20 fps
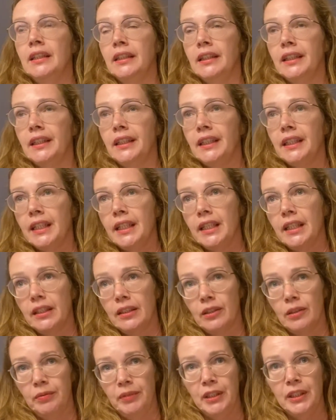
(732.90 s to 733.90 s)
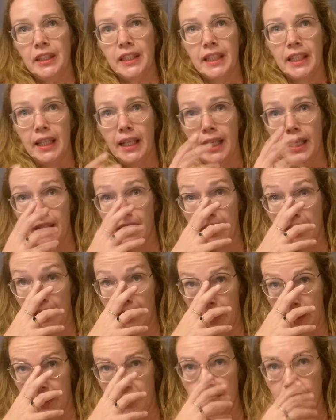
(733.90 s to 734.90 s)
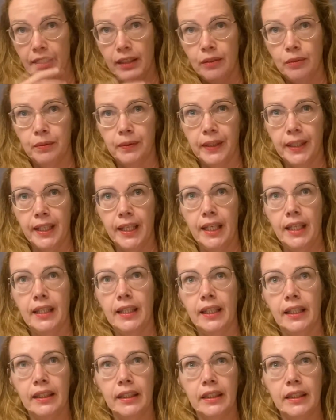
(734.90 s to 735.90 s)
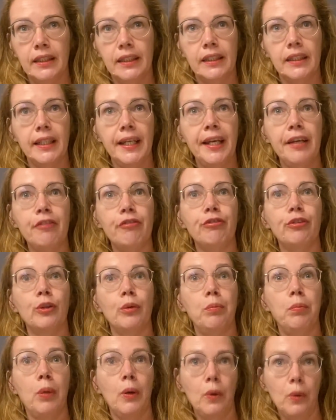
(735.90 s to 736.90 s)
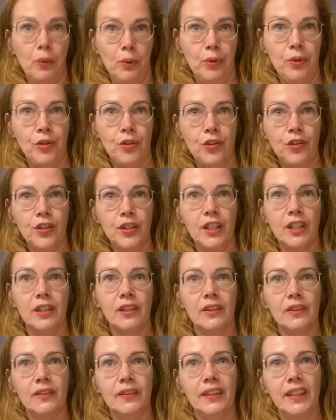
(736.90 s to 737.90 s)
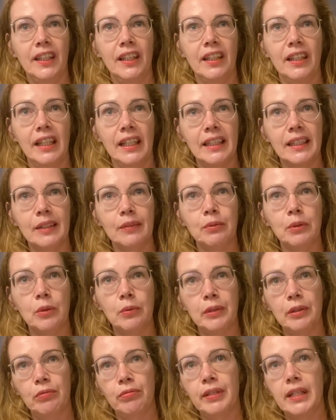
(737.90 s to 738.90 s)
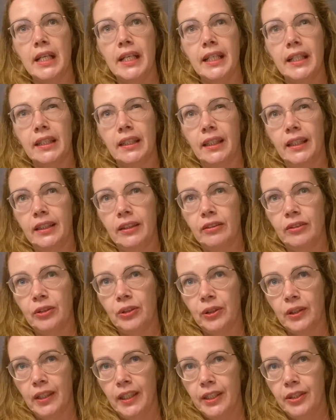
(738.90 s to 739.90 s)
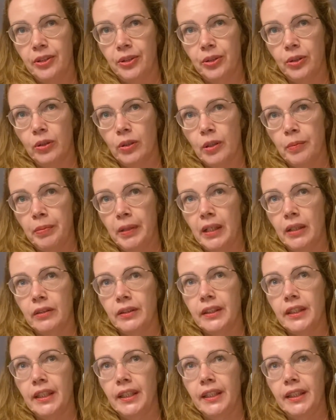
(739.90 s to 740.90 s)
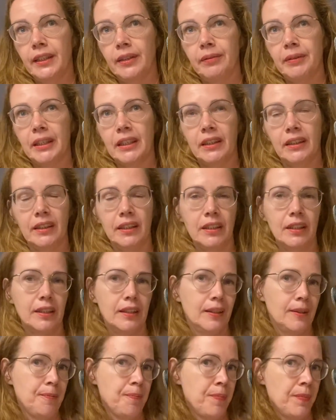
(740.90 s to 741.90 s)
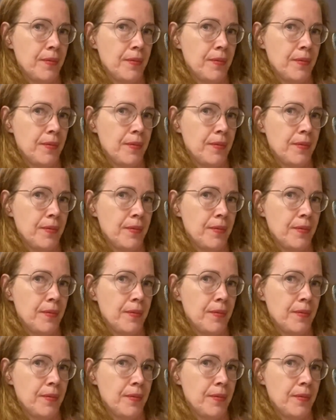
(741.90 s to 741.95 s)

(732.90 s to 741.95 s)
see and communicate that in a way that is safe for both, you know, and that's what we're really kind of trying to talk about here because